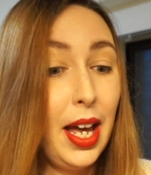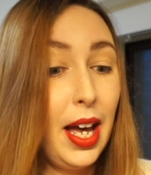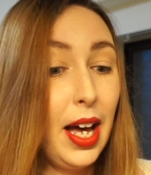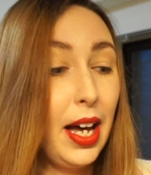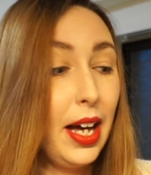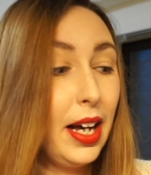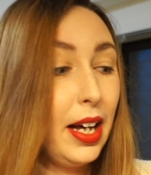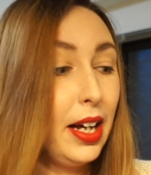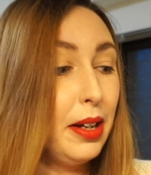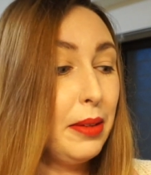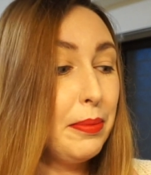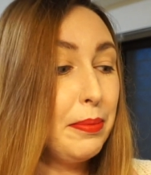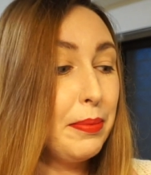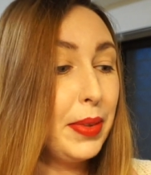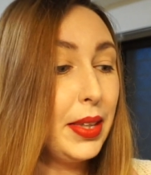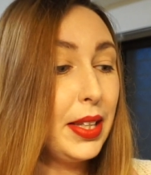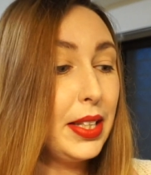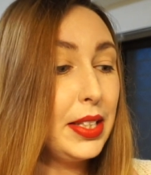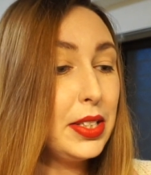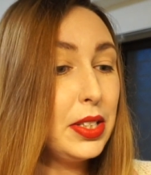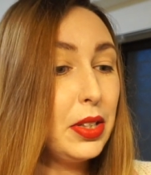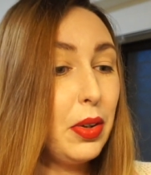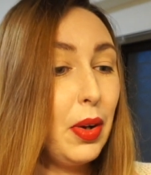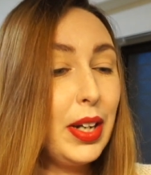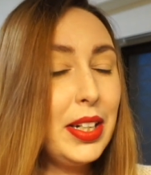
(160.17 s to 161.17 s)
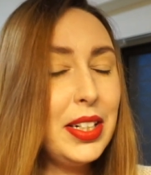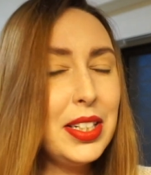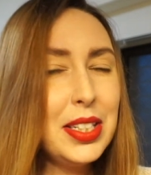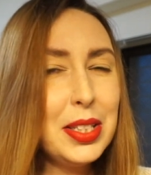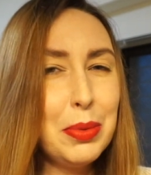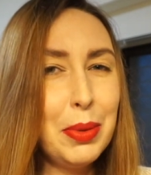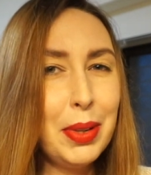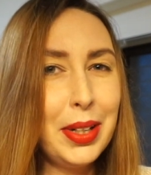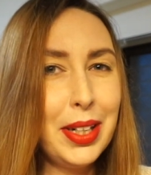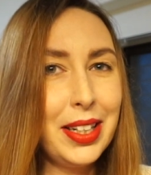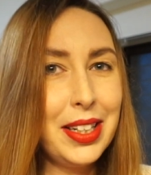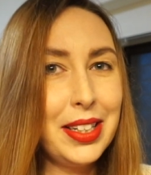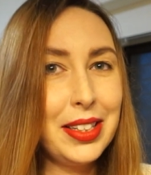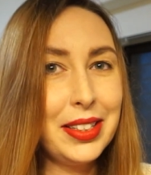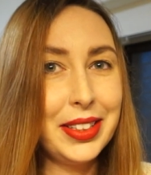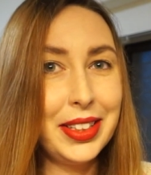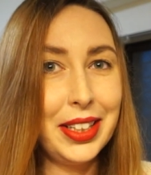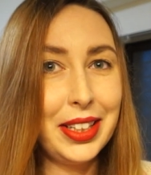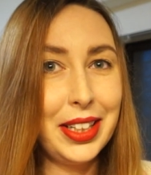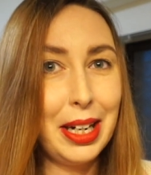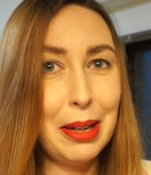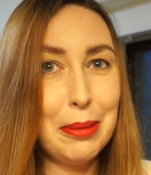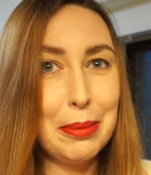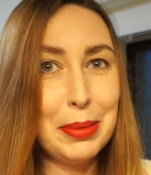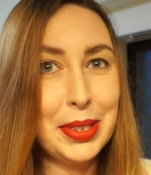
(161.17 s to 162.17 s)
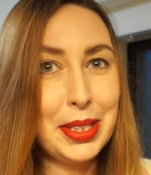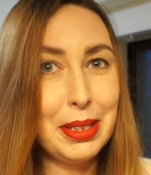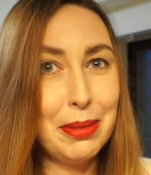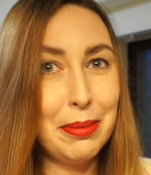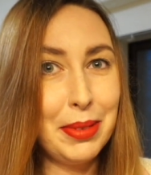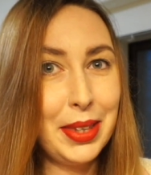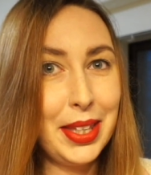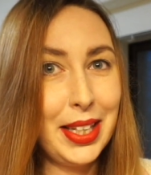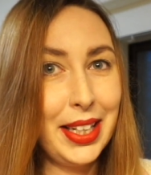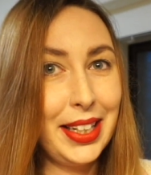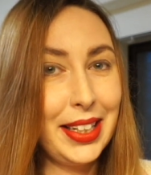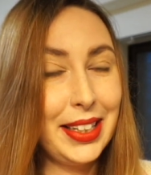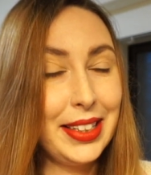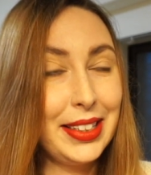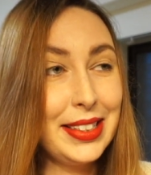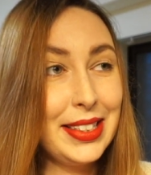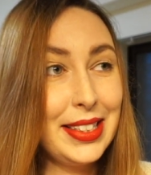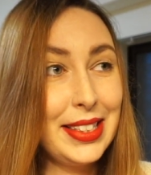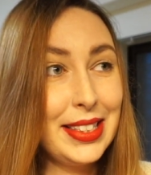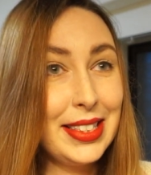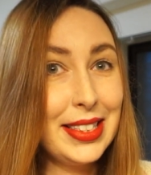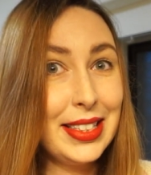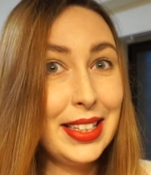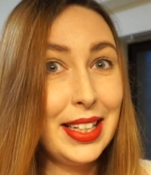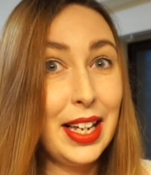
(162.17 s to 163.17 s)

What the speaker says: So I just want to clear up some things.